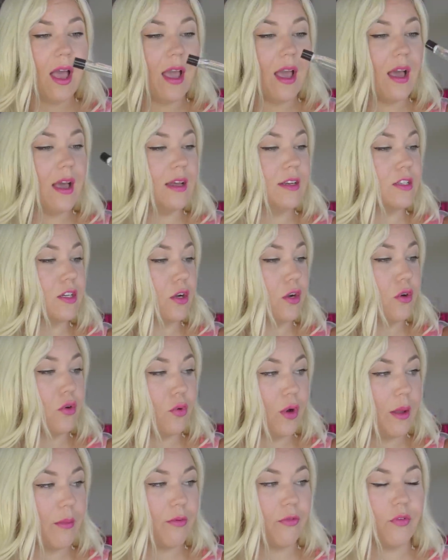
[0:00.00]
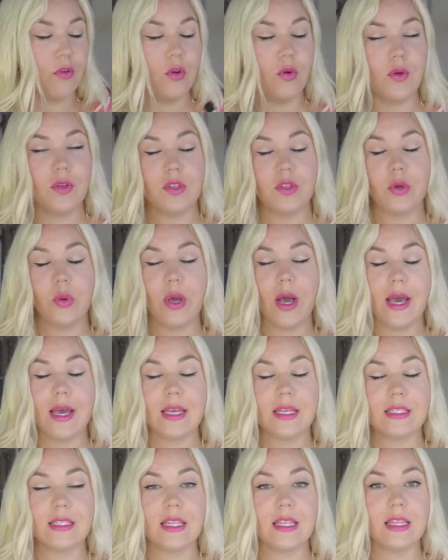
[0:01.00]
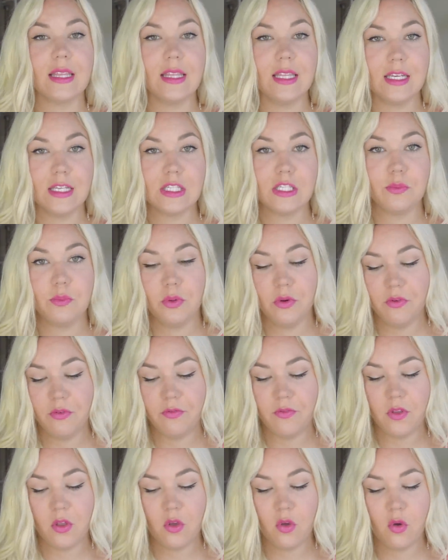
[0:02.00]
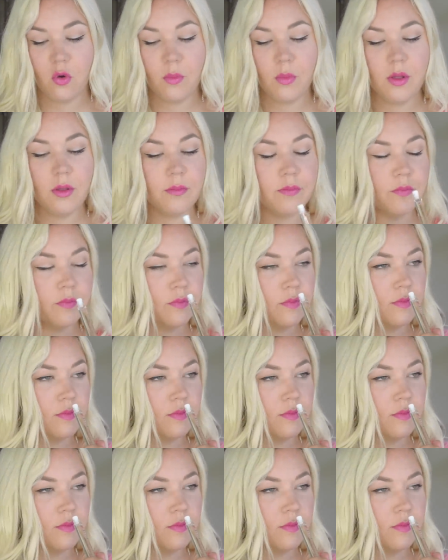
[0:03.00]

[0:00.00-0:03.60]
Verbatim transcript: And grapefruit. You guys, this perfume,